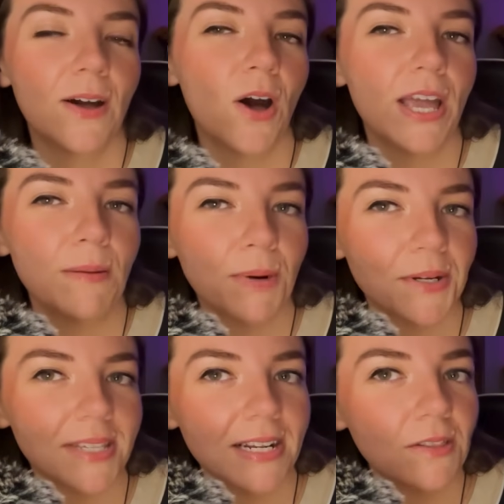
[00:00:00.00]
in
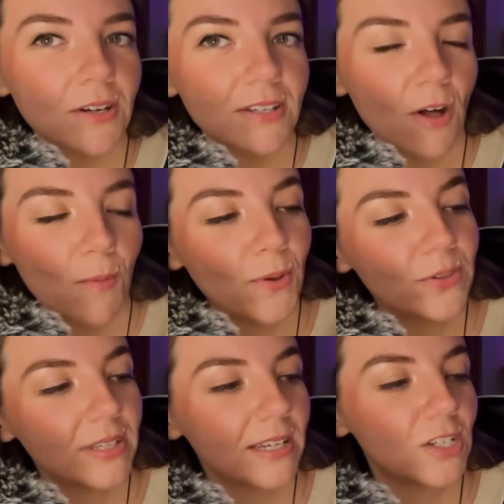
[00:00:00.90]
person it looks
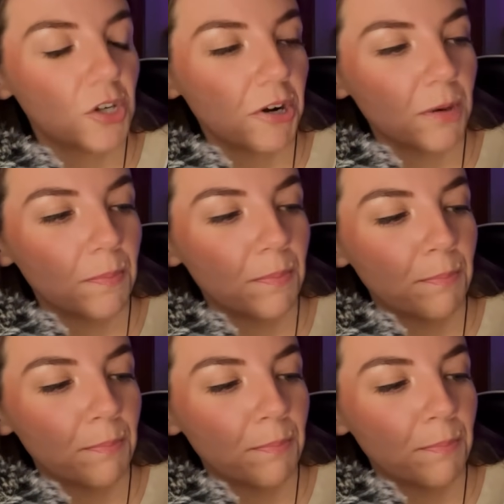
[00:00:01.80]
almost like a dark